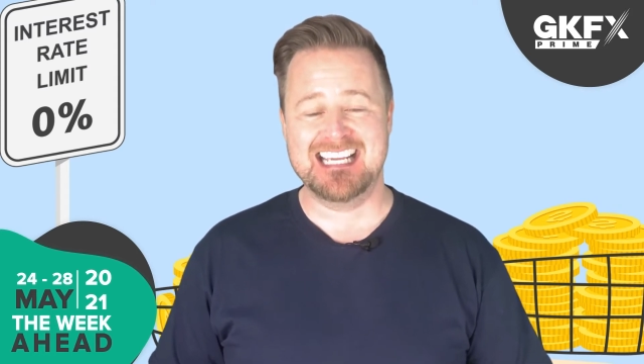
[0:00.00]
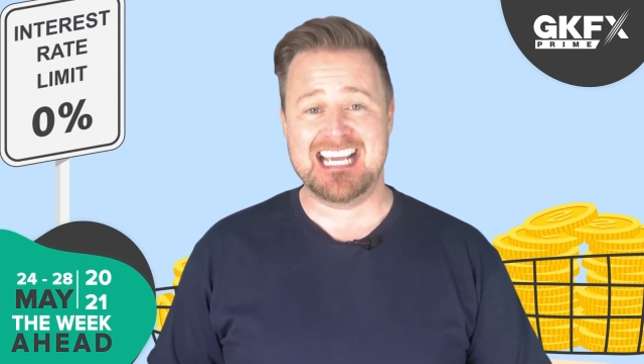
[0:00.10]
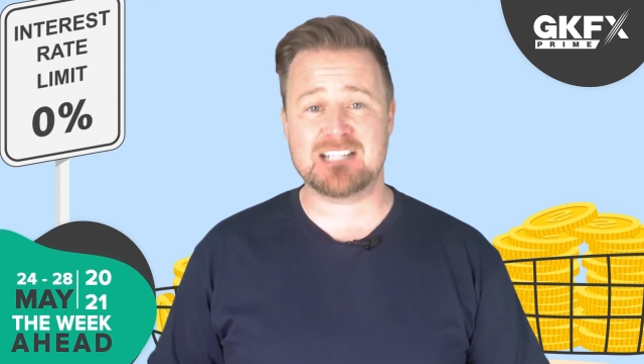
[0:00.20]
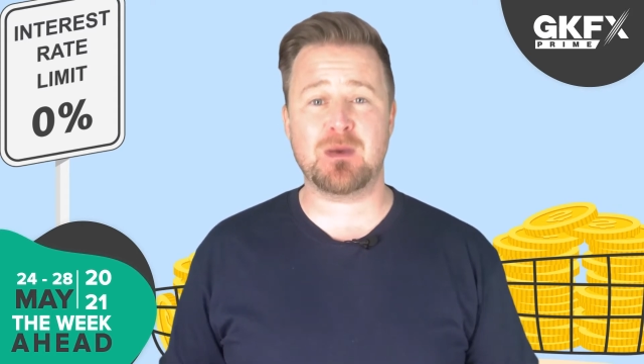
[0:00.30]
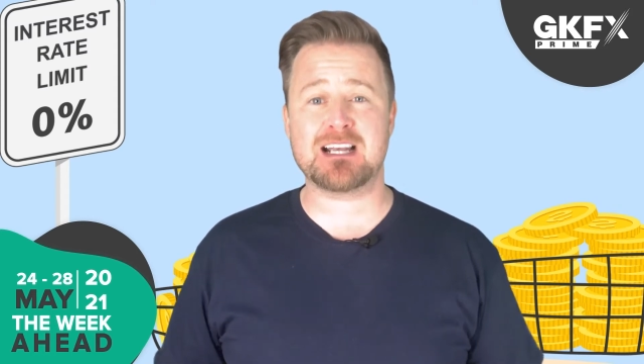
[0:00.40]

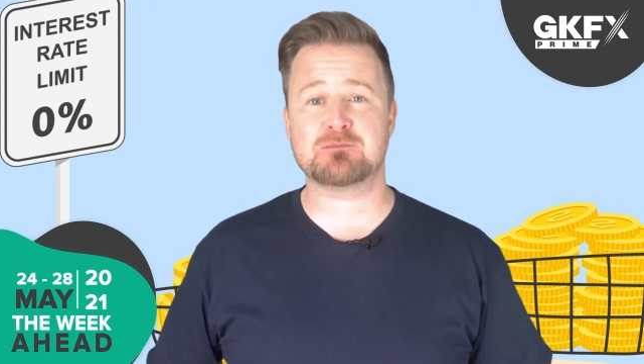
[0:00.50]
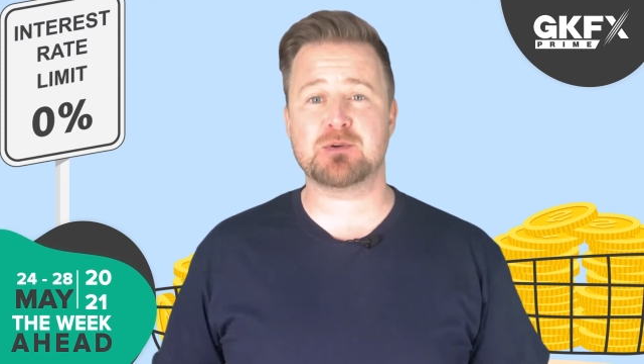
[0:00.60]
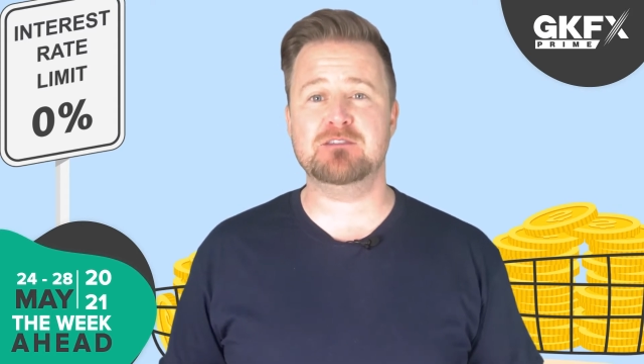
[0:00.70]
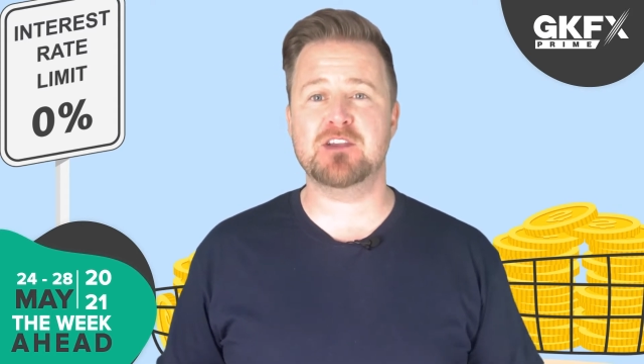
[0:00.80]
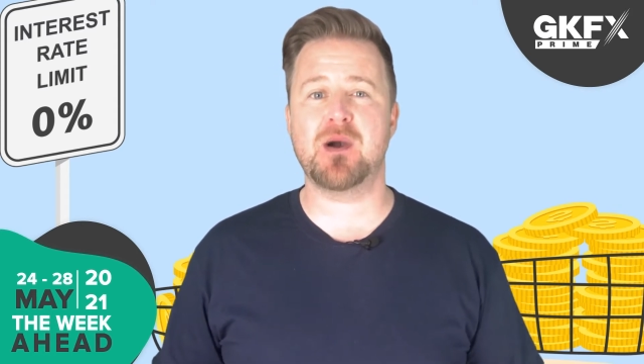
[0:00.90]
as well as
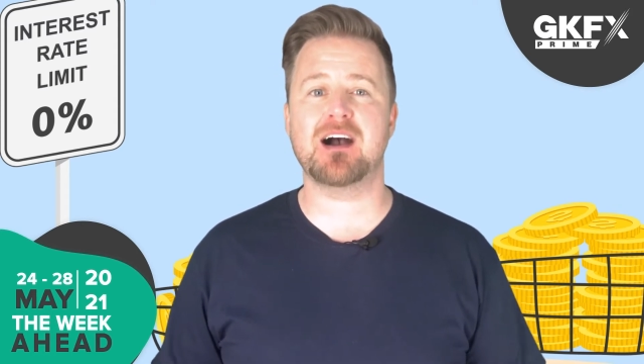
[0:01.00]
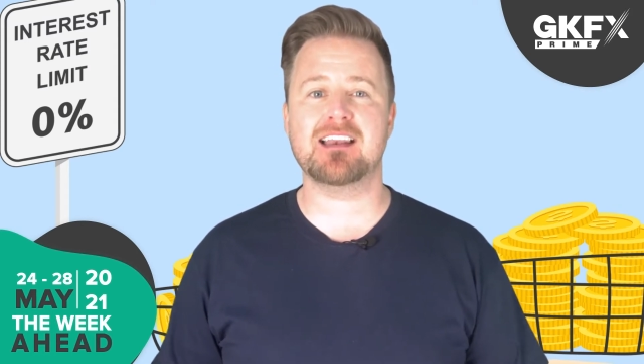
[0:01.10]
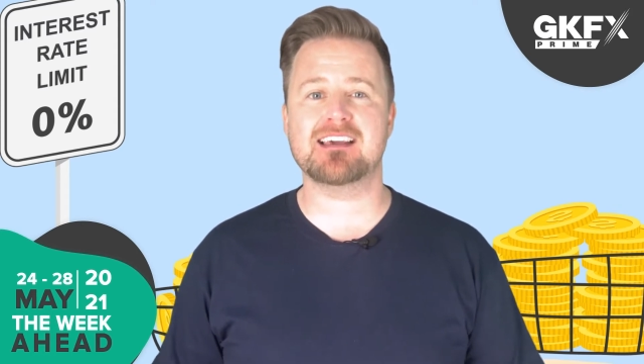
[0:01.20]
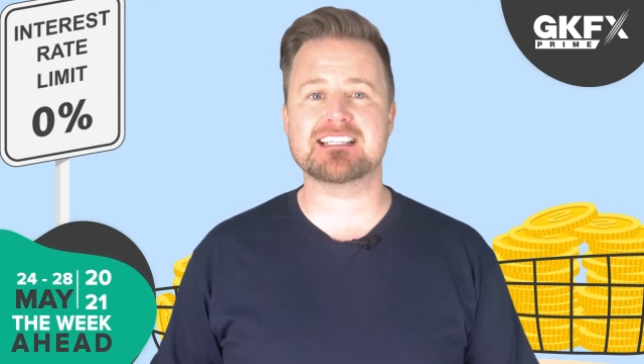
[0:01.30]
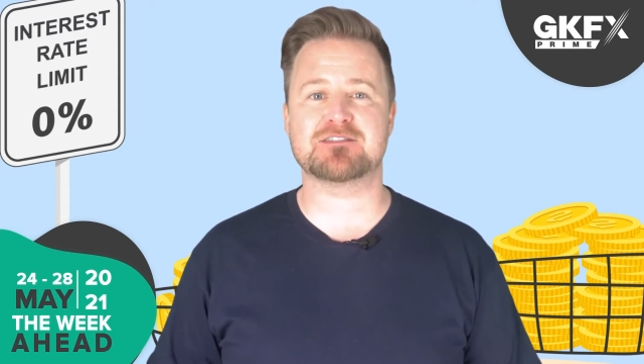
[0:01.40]
preview
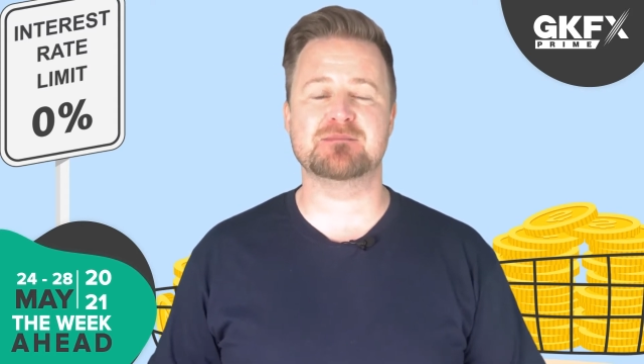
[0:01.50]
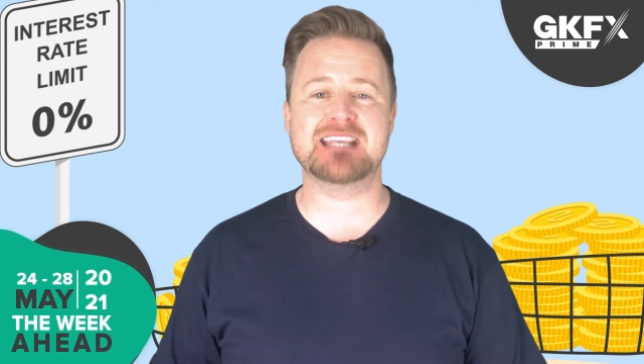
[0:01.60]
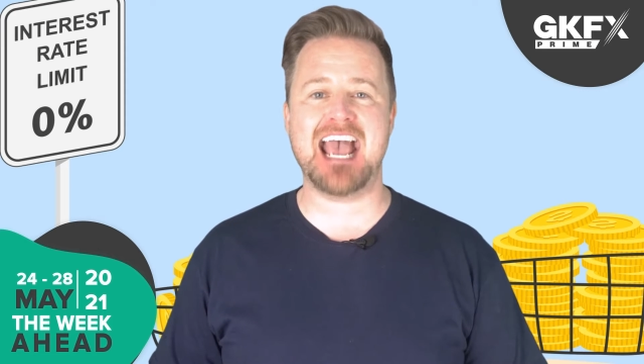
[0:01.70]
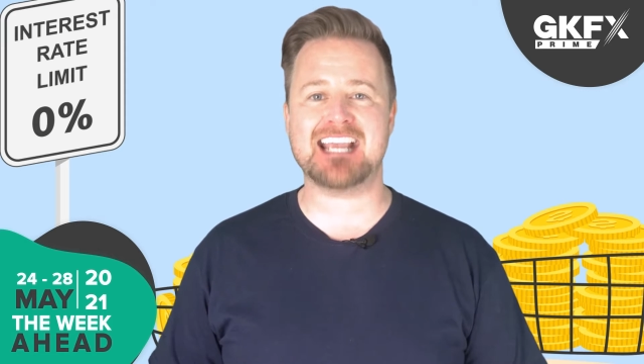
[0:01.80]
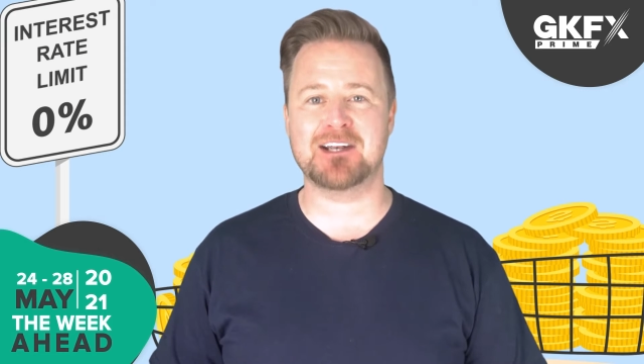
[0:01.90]
highlights from
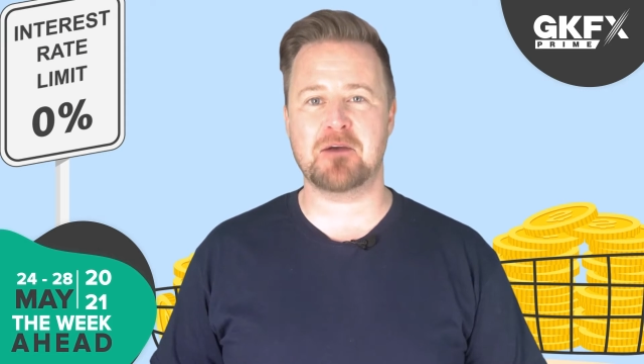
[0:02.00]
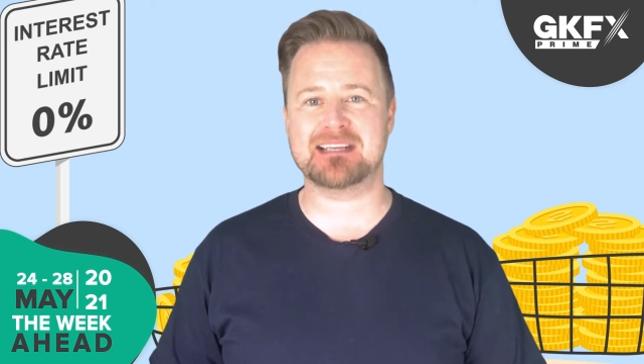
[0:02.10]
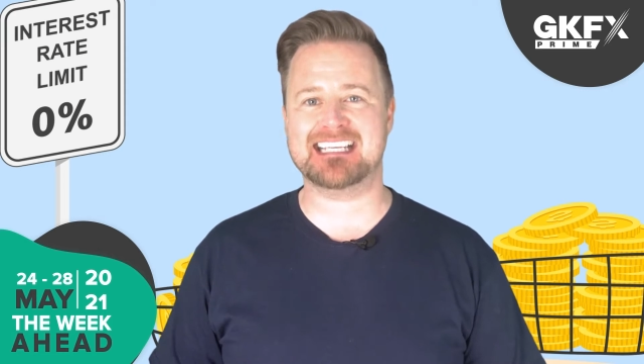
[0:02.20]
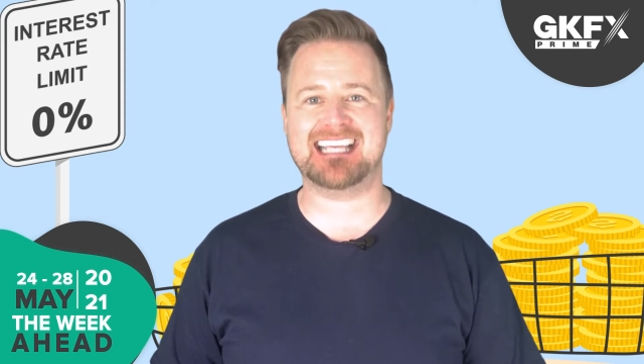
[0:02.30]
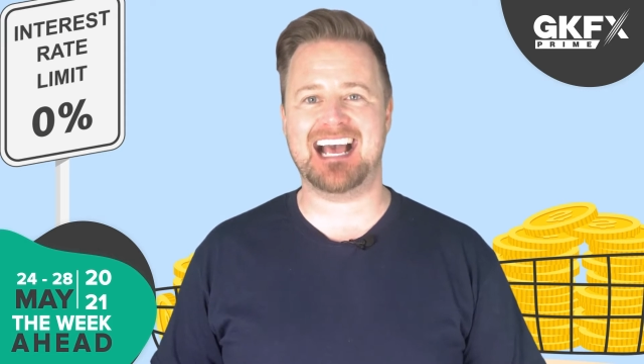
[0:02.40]
the
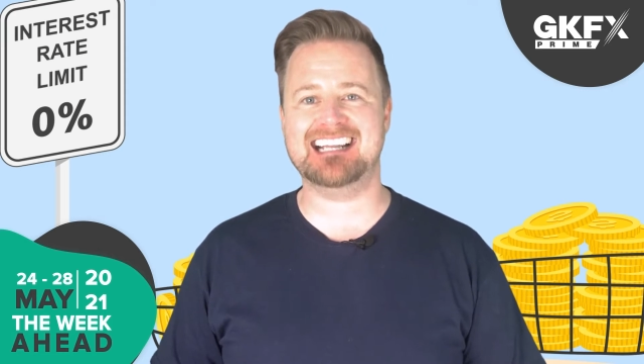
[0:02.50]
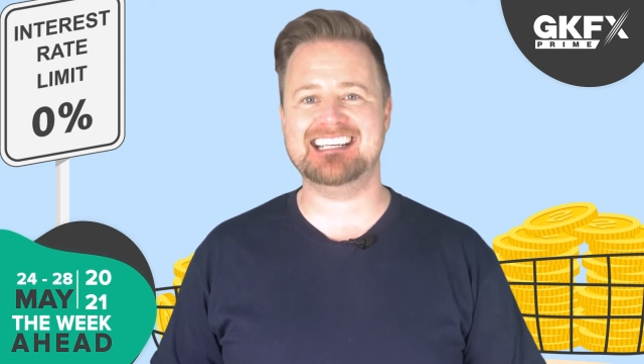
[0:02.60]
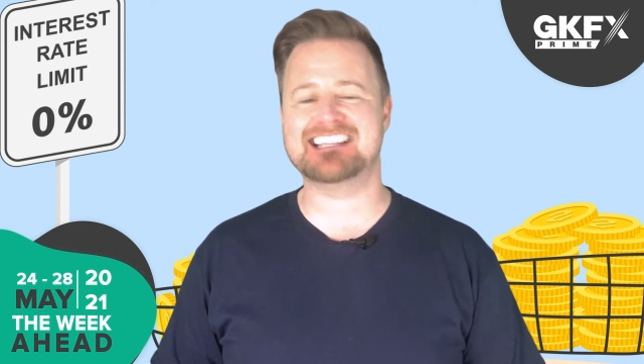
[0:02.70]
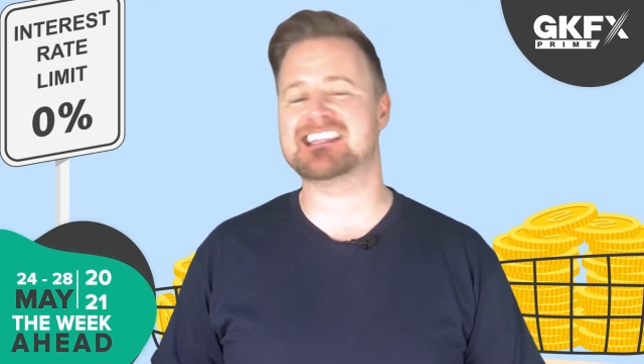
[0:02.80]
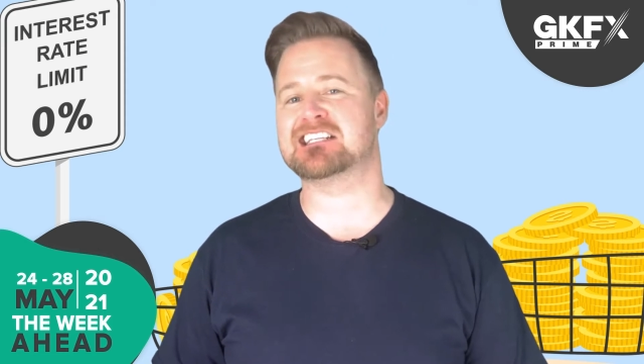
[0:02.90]
economic
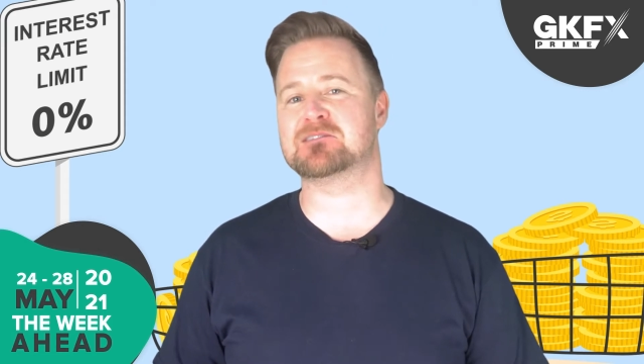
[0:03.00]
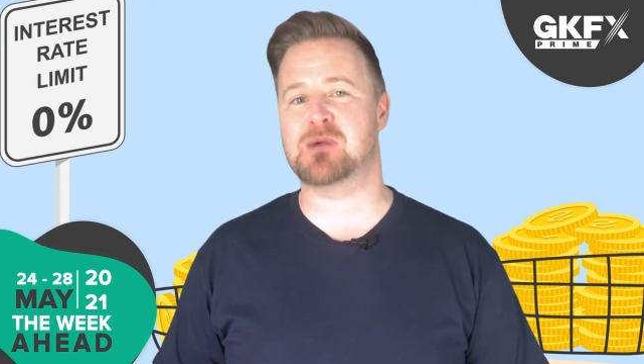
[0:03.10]
calendar this